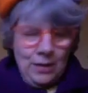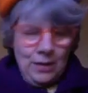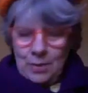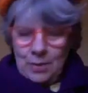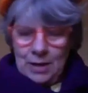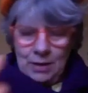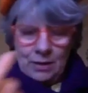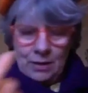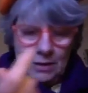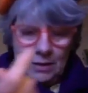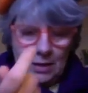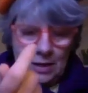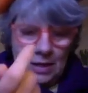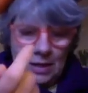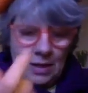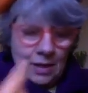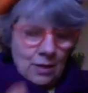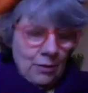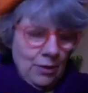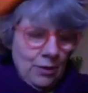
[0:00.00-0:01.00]
well.
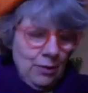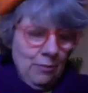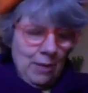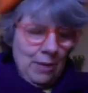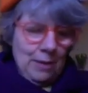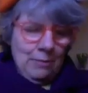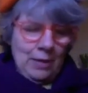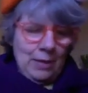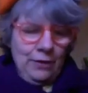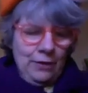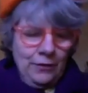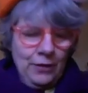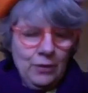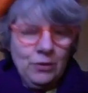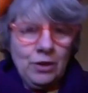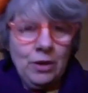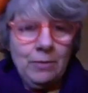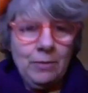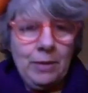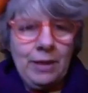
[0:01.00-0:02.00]
With my microphone,
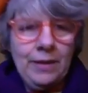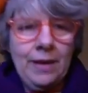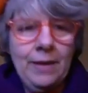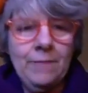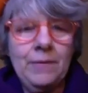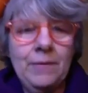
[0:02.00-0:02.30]
sorry about that.